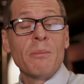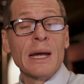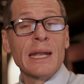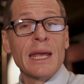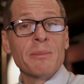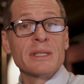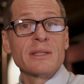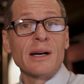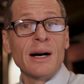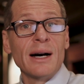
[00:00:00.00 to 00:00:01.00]
My name is
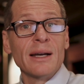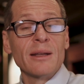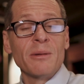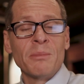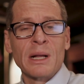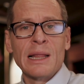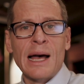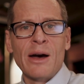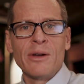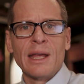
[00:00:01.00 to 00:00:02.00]
Todd
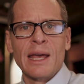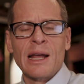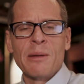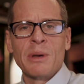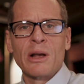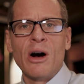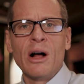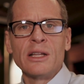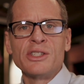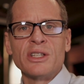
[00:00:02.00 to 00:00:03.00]
McLeod, and I'm a
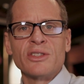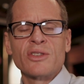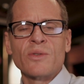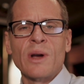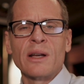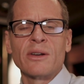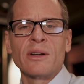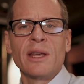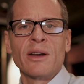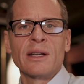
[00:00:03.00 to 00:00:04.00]
college instructor
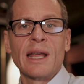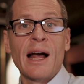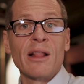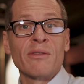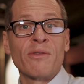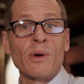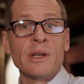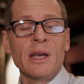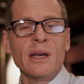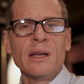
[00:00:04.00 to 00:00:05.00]
here in
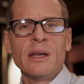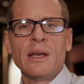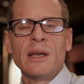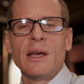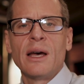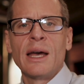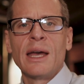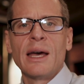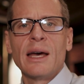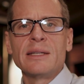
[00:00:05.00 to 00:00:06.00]
California. I
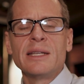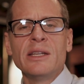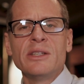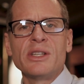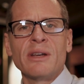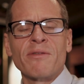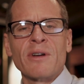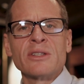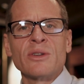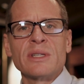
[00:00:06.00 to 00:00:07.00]
teach at
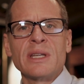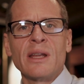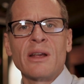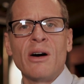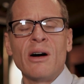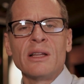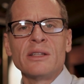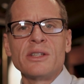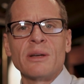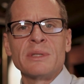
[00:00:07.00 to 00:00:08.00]
Fresno City
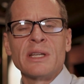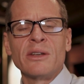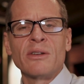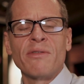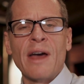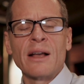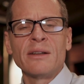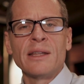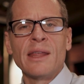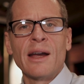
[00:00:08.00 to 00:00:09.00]
College. I'm a tenured
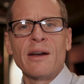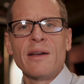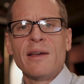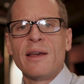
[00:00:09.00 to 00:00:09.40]
faculty there.